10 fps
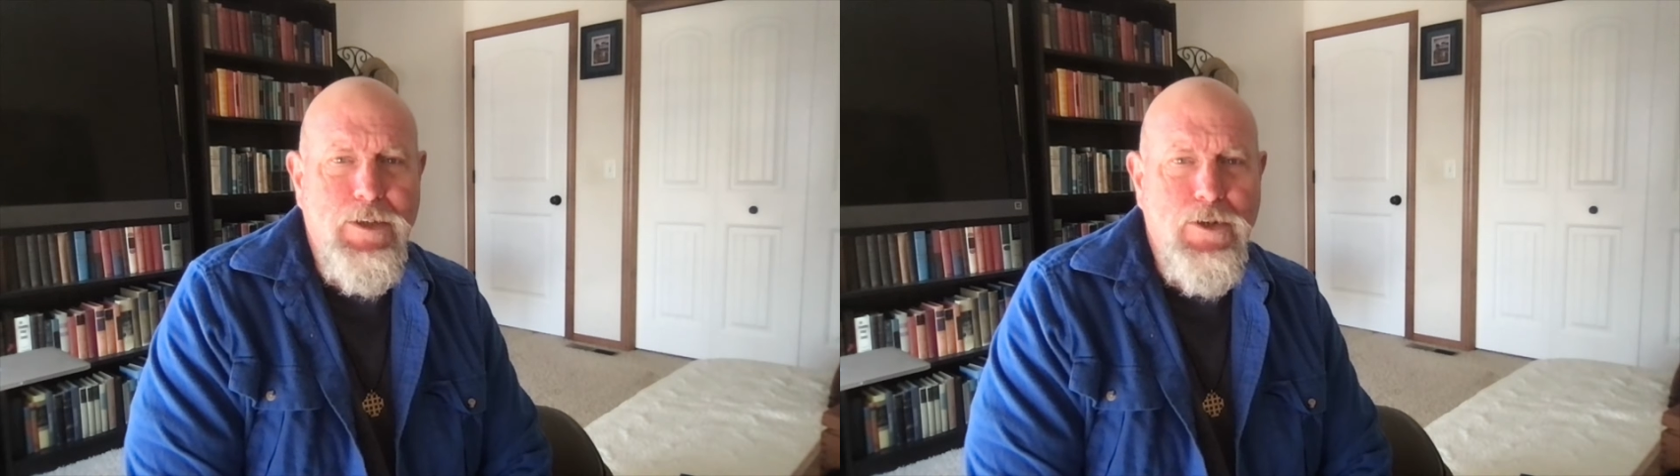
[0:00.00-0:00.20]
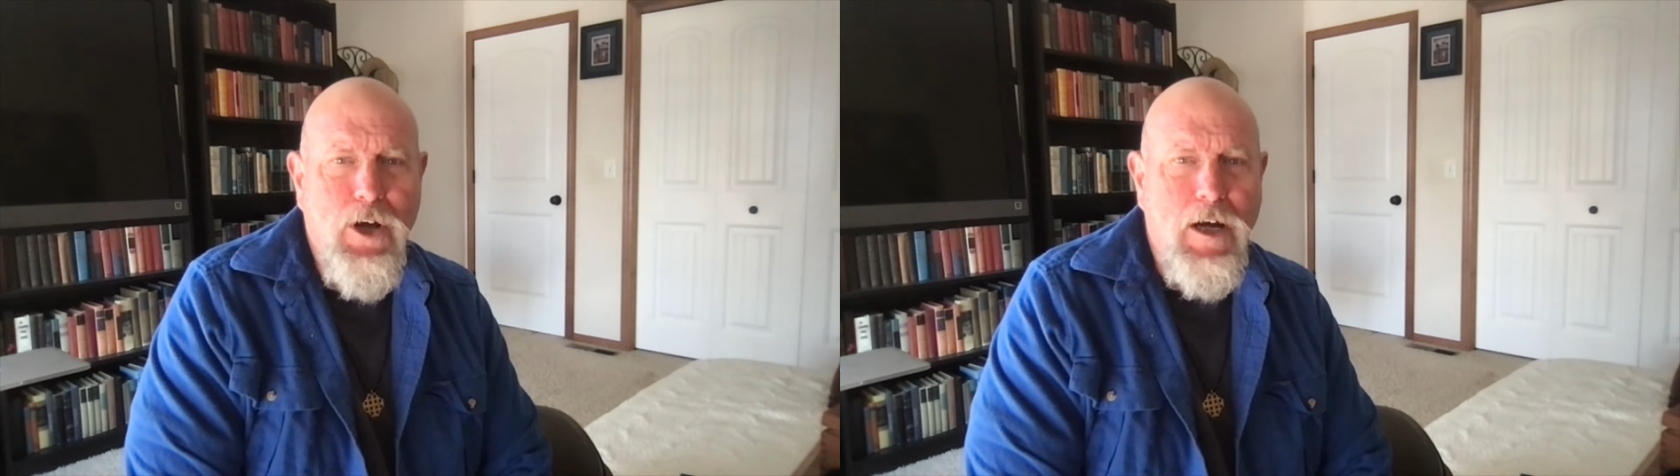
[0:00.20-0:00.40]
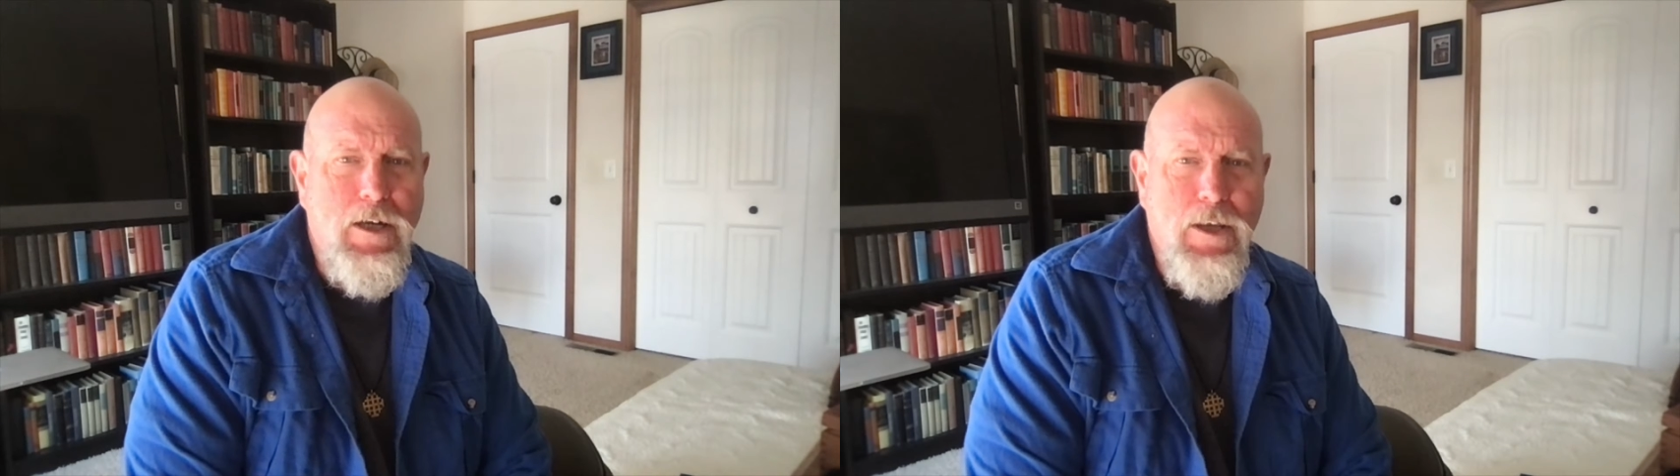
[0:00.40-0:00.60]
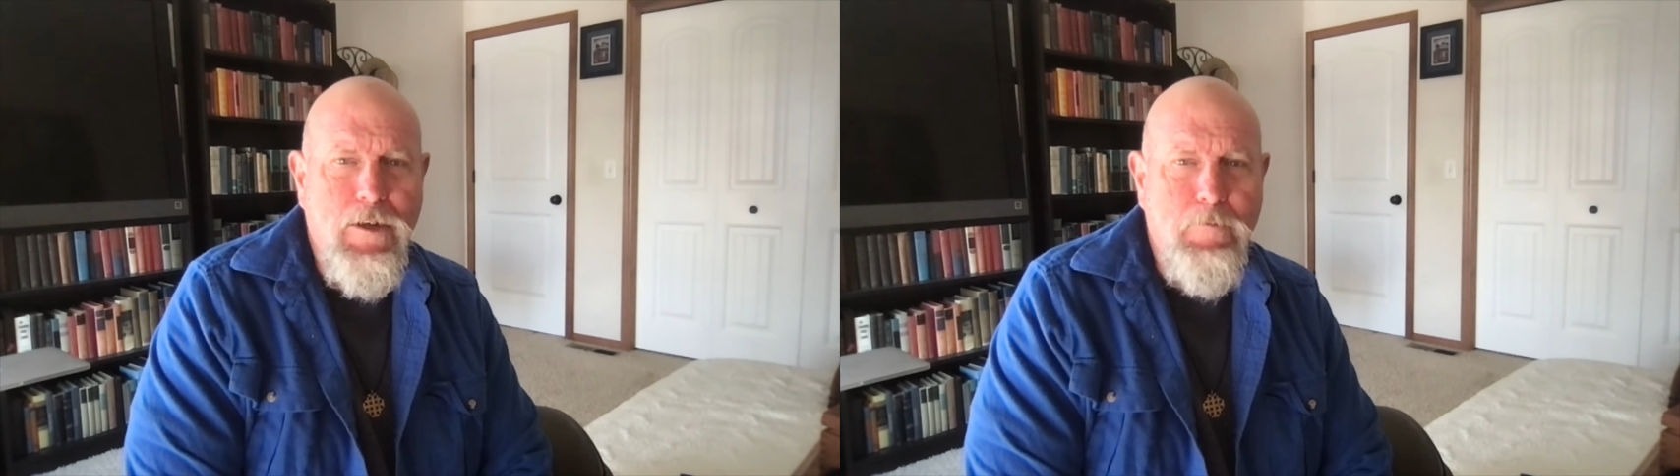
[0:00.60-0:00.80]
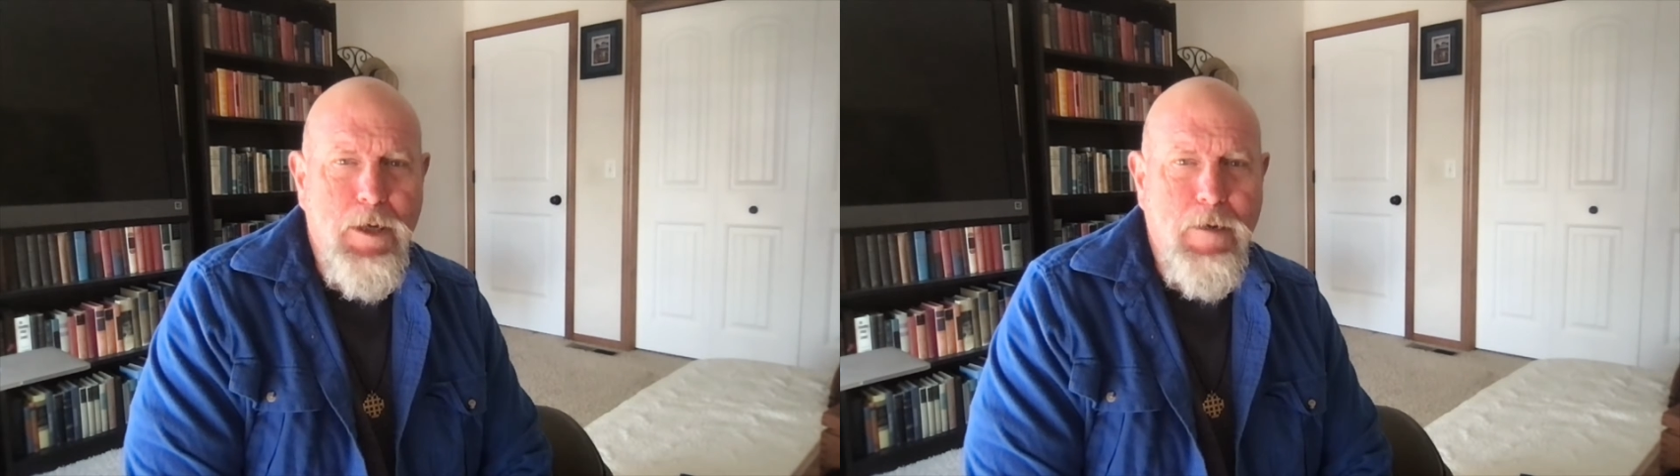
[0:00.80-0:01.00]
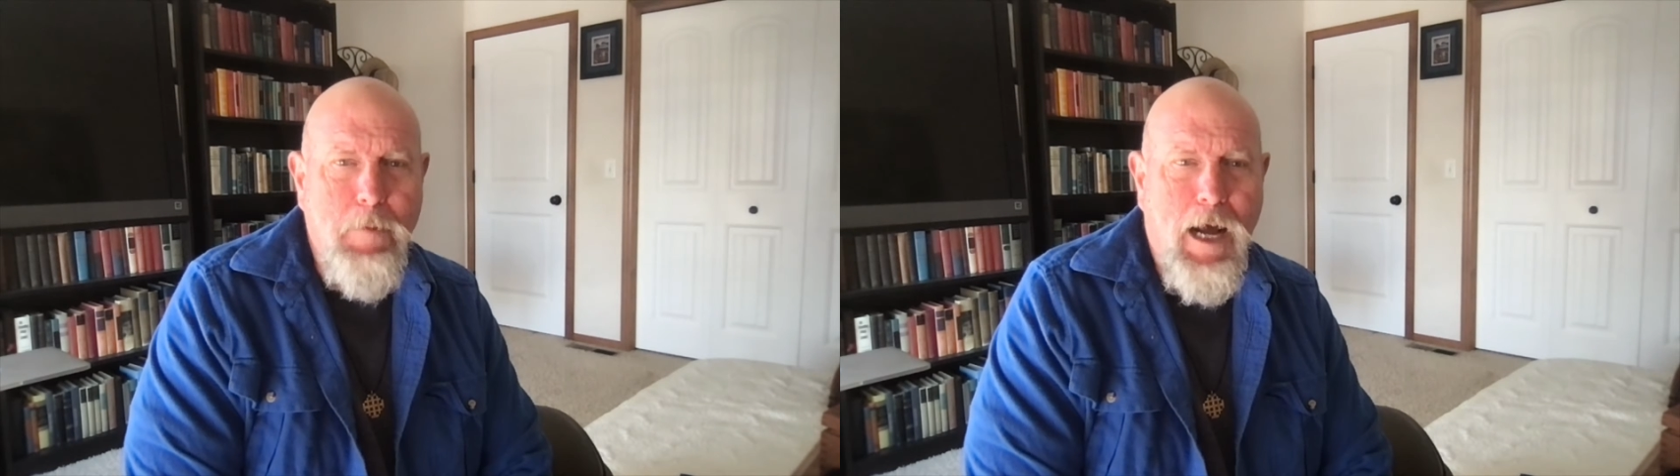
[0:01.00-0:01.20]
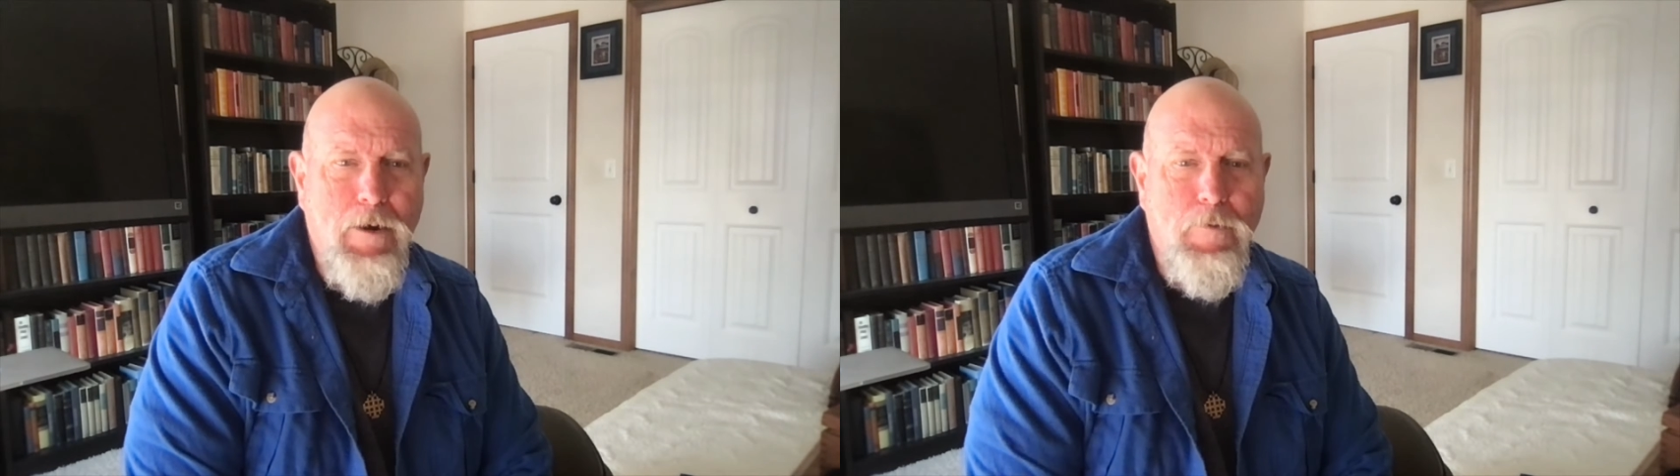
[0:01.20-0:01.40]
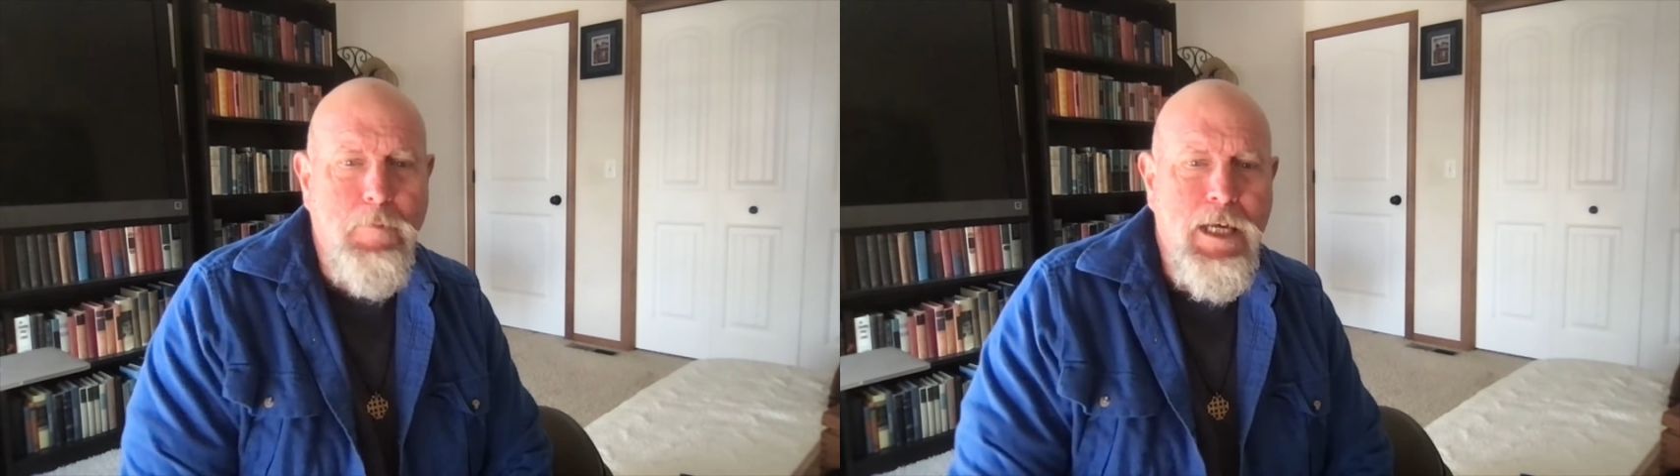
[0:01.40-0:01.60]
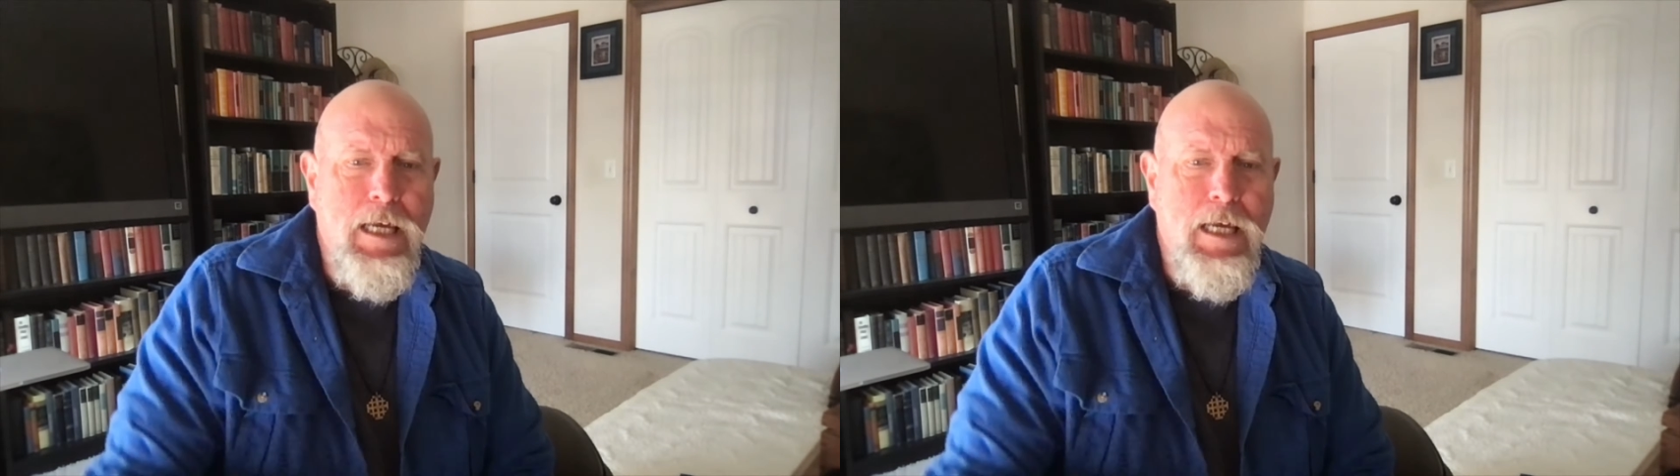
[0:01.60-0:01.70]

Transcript: and talk a little bit about them.